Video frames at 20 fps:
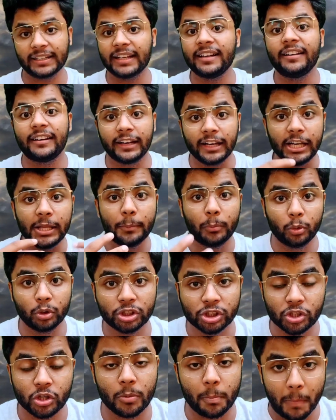That can
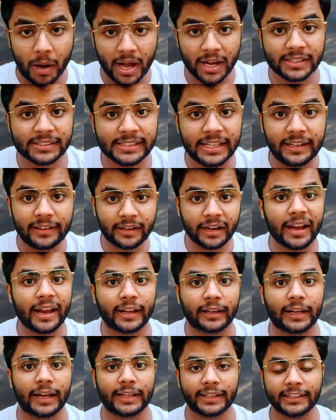really boost your
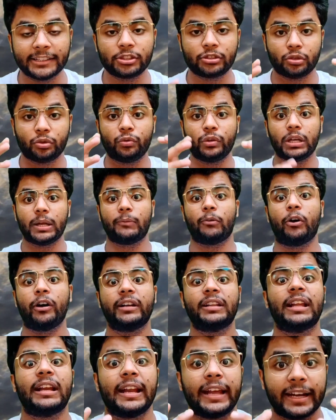marks and rank. At least
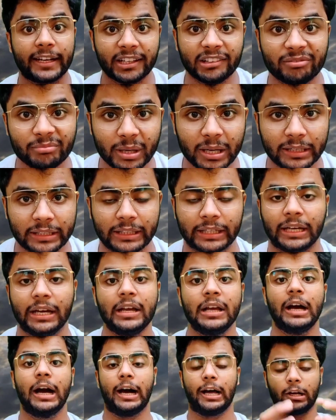you will avoid the negative
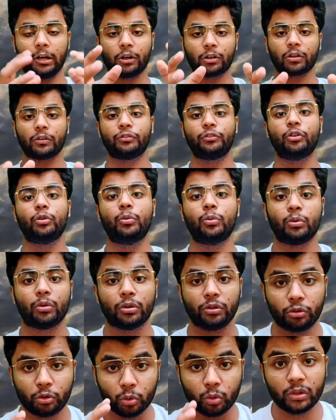marking. A lot
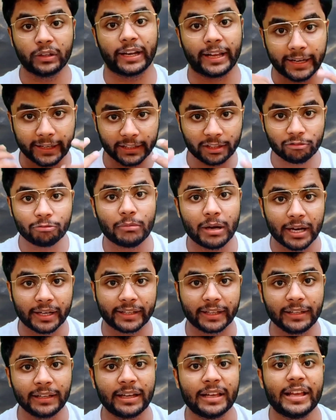of you do
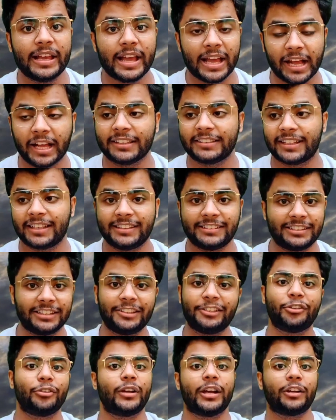negative marking.
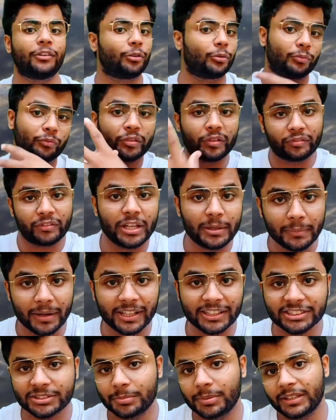As a result, you get
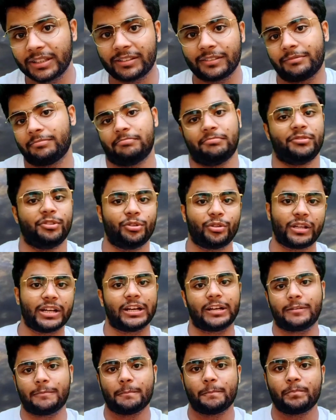50 marks, but
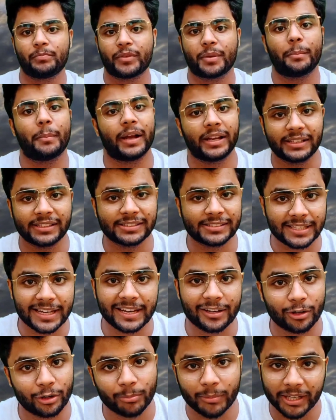you get
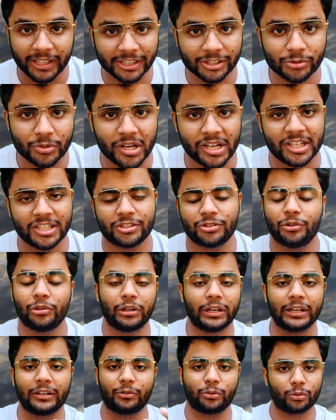minus 10 or minus
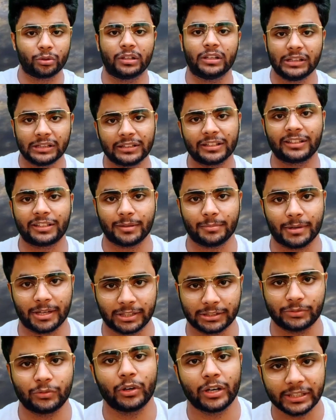20, so you get total
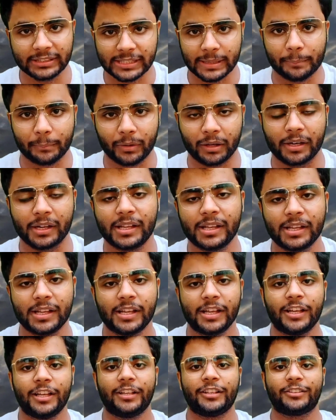30 marks, for
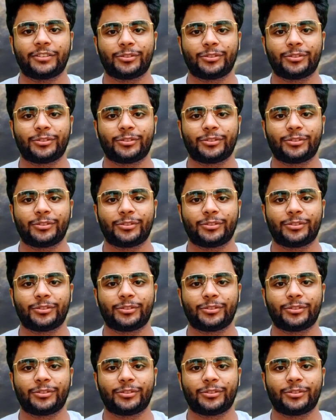example.